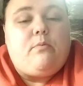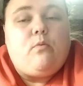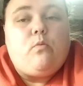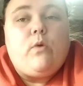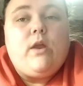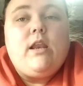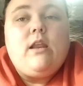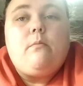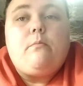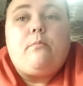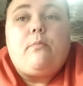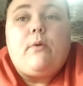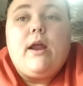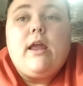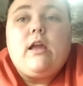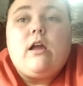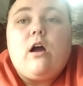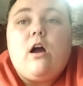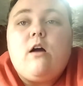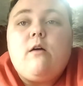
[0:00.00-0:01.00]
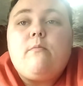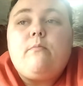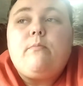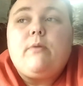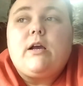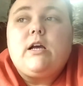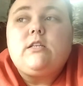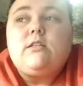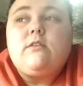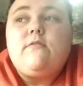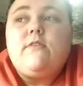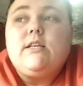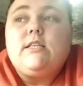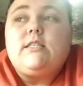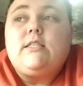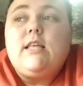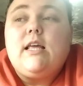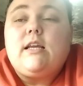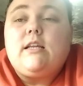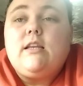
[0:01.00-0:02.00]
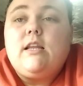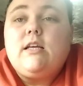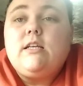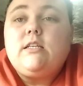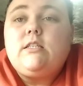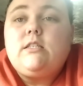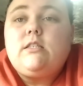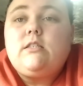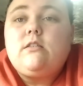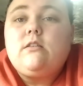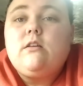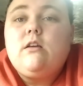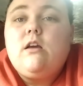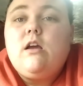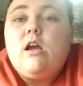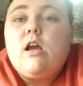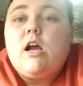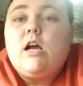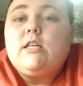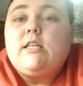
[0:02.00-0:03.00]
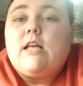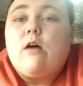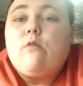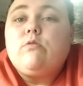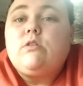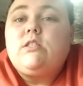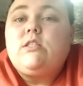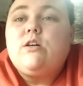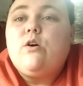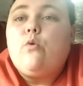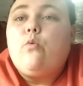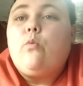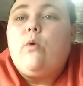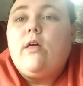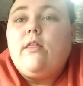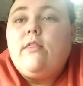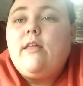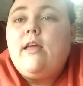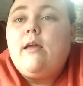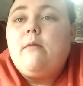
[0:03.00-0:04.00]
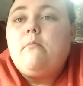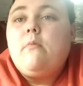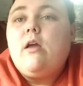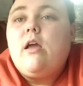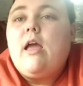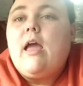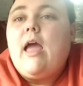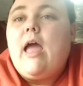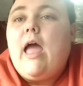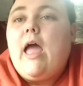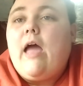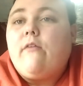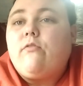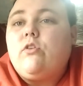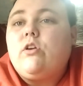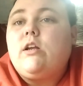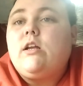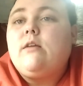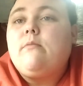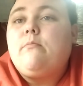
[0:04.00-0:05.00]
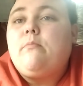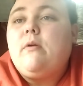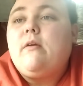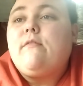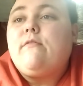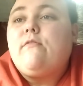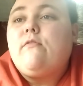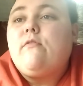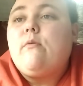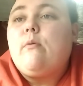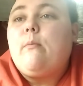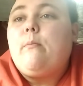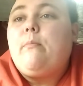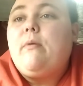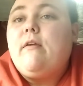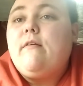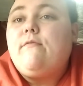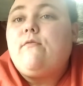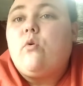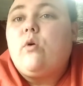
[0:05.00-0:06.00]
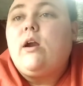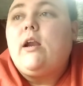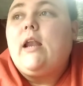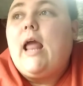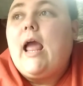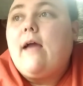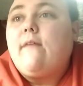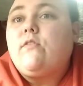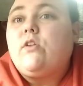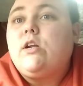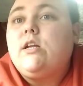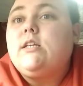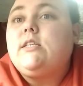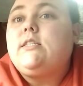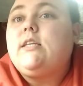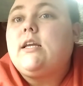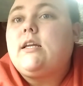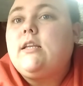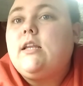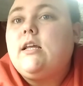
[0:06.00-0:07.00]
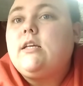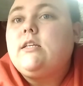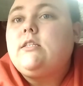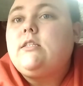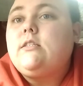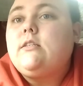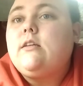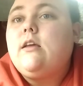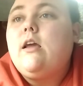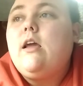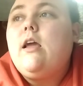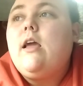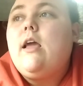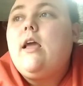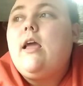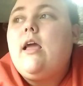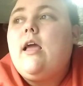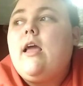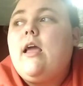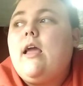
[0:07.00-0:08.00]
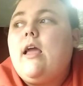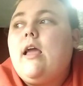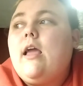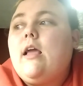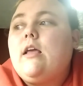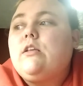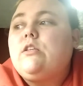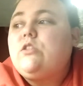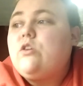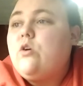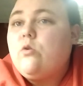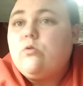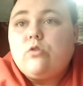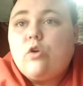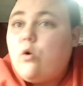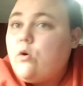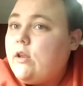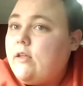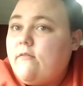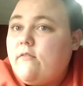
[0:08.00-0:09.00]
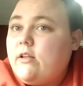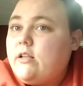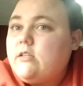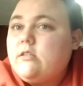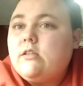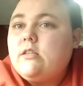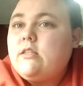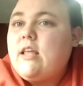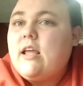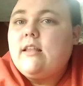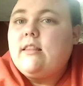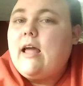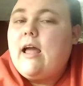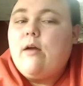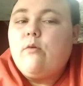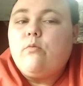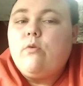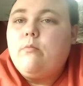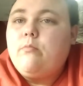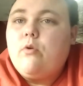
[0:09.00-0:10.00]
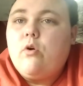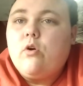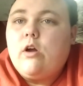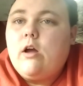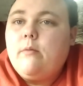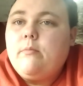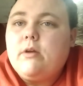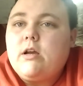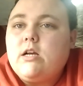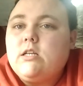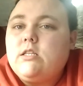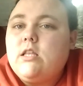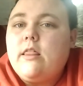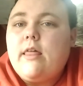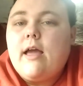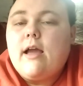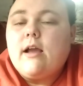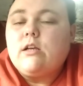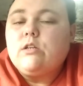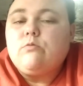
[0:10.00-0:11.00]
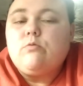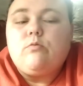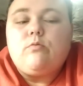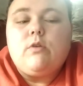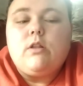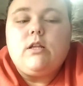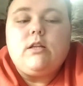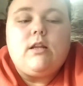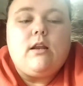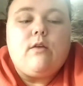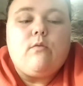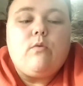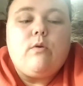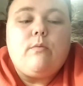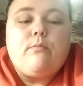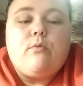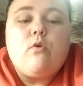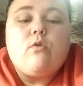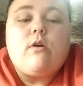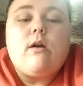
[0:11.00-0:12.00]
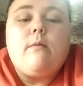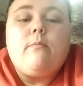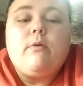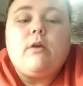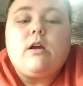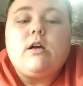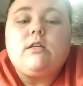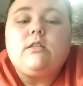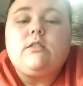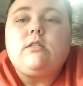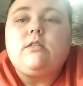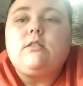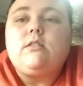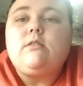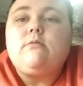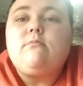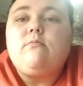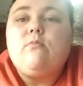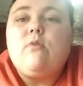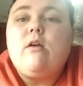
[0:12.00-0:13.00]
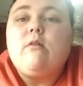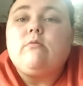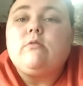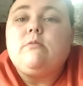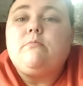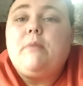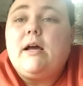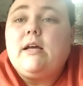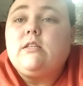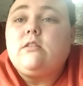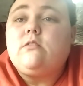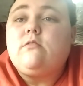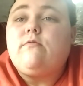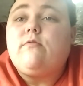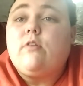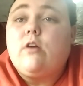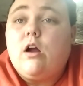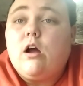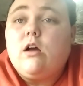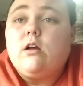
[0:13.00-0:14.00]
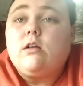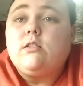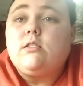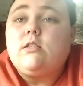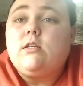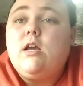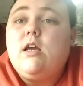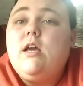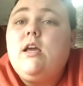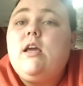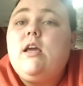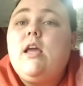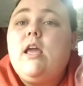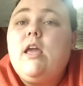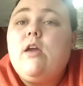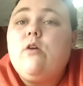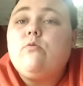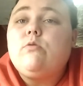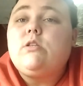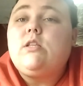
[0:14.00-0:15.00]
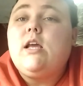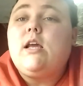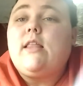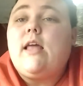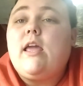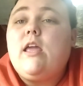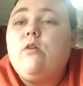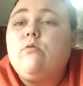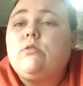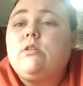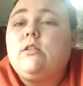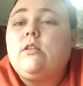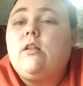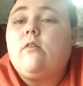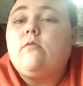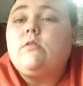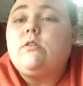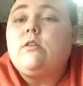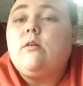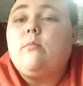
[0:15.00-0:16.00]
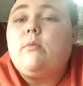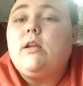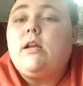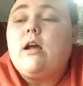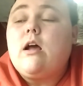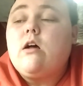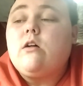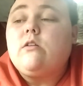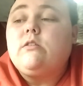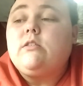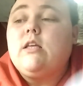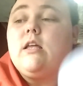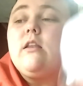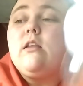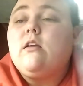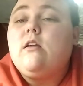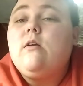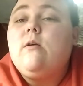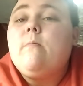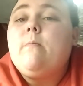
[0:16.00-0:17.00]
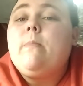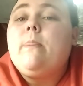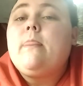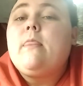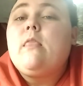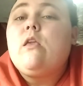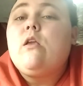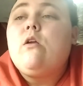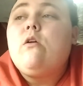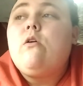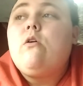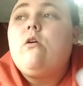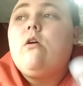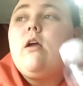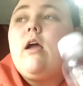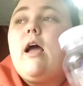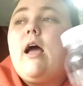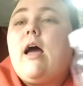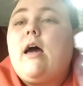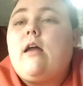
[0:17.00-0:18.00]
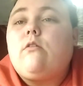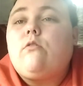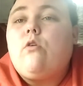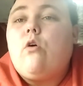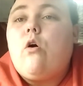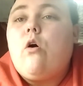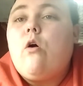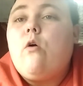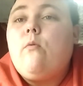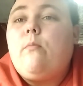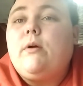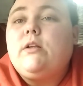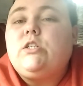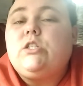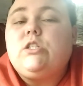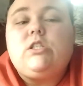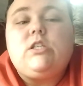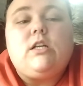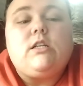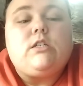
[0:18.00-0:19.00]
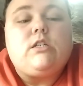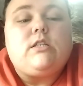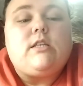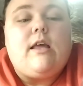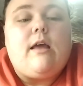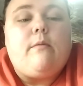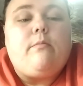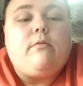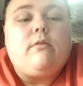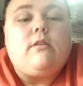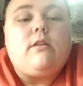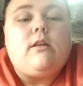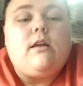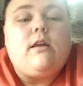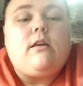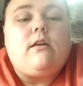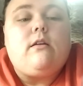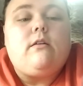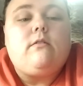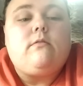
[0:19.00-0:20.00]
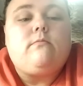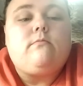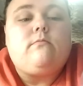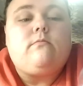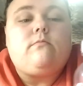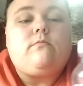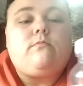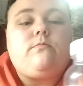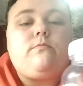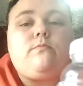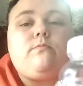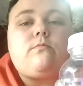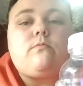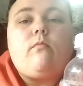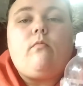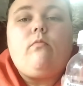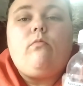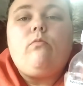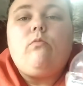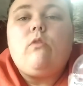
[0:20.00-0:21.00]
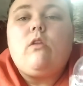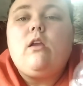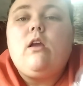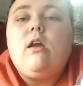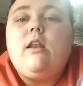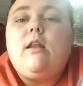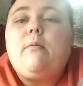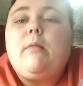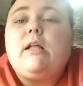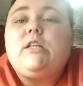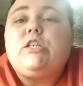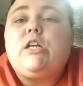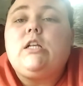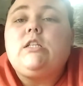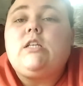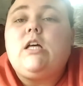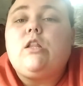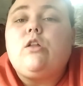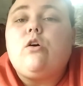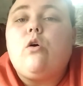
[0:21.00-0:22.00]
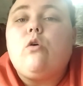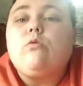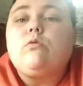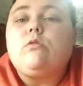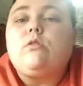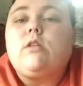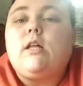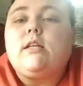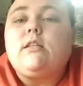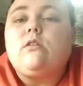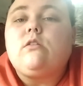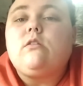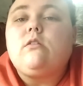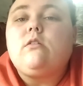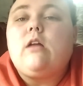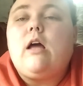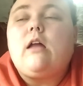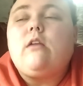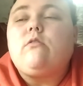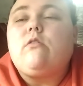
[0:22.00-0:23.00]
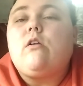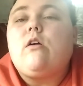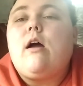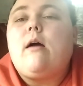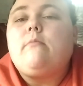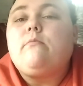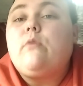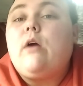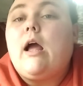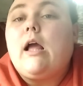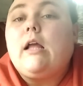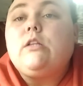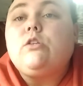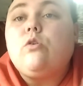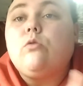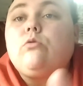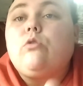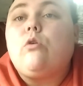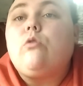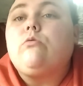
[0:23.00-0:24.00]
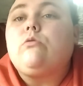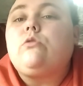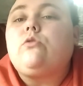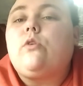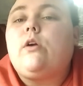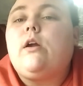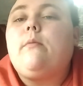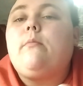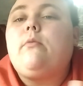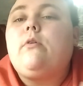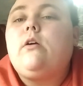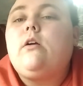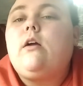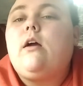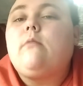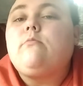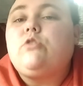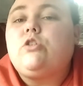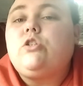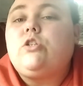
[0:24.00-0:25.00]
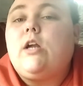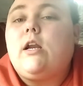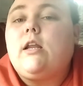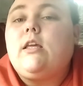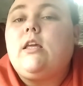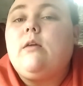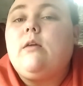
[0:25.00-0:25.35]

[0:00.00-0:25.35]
we didn't break up because of his sickness. Because I was still with him before and after his sickness. So don't even think that we broke up because of that, because we really didn't. We broke up because it was best for us. He was thinking that he was in love with somebody else, and I don't know, a whole bunch of shit just happened, like, and I'm not trying to tell the whole, like, I don't know, I told the whole story, but I'm just trying to